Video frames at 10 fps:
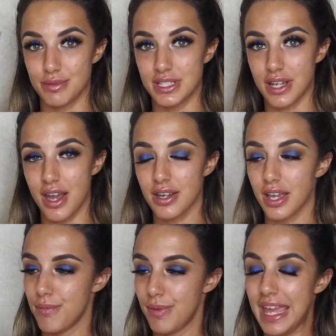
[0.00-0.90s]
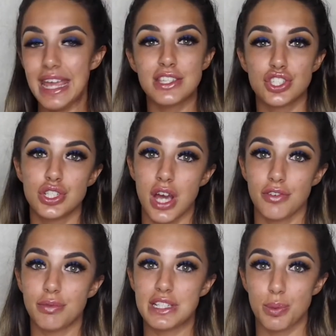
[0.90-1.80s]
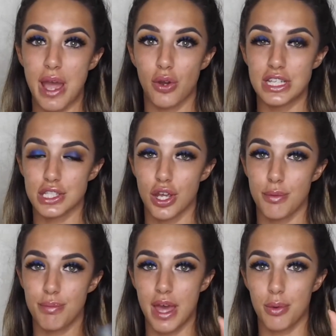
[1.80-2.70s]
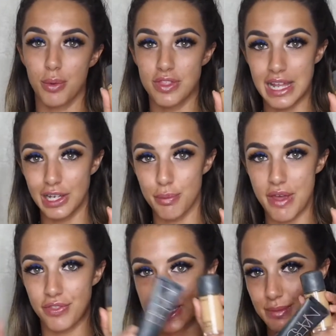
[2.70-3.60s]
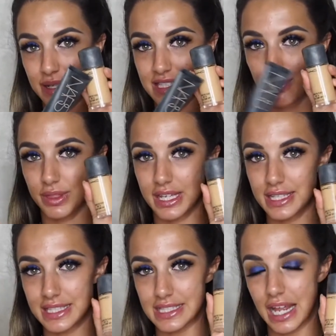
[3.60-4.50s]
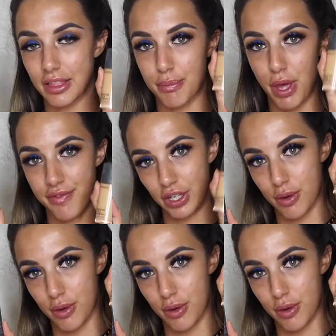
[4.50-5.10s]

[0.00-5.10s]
to dark. It is too dark for me to wear on its own, but with a little bit of this mixed in with this, it's like the perfect